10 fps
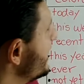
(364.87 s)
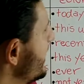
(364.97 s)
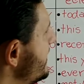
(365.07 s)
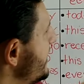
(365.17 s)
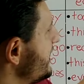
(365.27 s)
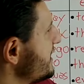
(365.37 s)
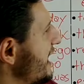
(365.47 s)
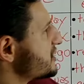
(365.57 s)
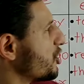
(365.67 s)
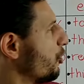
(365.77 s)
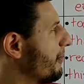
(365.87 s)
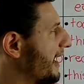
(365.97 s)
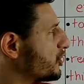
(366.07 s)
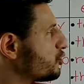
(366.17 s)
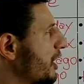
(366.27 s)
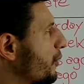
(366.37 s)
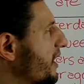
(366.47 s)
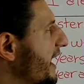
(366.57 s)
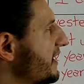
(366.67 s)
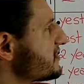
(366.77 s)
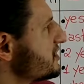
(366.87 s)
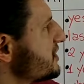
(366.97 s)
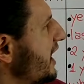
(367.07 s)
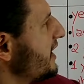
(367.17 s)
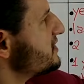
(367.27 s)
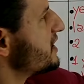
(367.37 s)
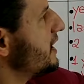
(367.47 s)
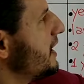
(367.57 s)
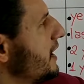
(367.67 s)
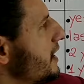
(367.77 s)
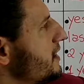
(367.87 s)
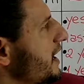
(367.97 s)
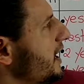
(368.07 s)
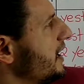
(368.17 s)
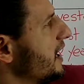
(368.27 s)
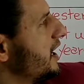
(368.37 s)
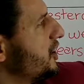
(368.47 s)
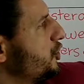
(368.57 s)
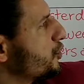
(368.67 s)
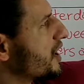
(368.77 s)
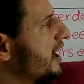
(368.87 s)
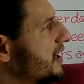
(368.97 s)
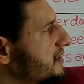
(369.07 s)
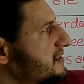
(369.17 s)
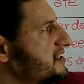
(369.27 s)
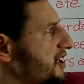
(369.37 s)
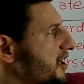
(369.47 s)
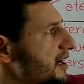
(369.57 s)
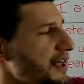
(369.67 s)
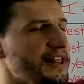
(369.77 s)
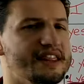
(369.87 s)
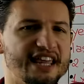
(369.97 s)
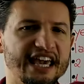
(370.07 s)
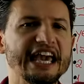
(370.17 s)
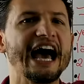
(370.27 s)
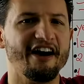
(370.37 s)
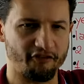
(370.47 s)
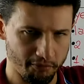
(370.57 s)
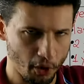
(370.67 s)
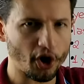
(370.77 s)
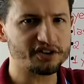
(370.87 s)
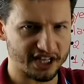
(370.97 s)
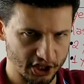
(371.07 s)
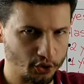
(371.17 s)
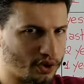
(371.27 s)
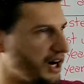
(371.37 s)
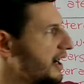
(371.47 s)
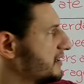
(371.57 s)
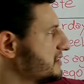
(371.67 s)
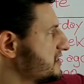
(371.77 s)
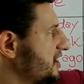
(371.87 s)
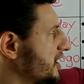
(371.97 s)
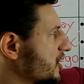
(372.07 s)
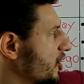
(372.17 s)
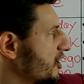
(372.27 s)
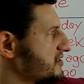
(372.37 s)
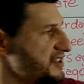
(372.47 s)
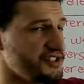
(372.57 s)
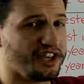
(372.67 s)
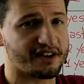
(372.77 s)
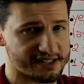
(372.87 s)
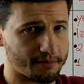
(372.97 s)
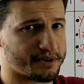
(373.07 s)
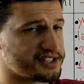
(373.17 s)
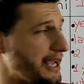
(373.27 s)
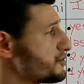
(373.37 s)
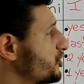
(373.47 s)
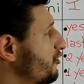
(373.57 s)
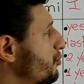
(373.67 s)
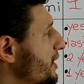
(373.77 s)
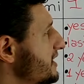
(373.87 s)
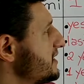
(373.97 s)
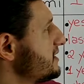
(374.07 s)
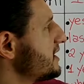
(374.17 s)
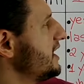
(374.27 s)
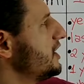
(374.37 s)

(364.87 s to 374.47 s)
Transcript: And then let's go back to our exercise. They, a new car this year. They have bought a new car this year, because this year is a perception of present.